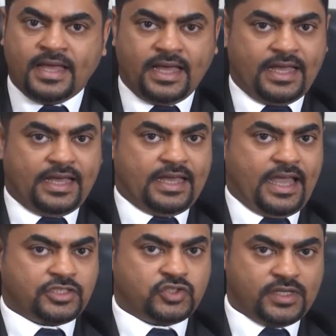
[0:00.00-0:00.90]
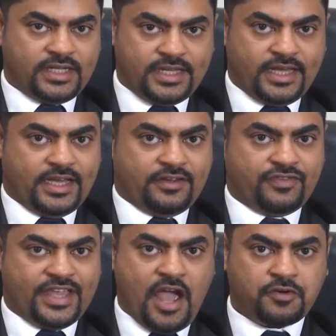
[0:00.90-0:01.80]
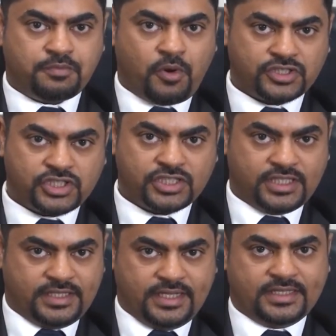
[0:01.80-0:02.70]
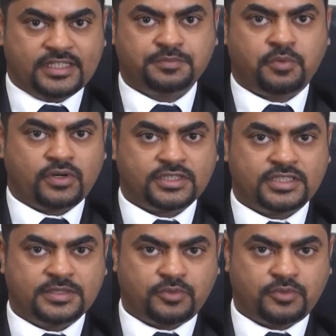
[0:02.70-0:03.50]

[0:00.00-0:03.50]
Actually, we have positioned this Port City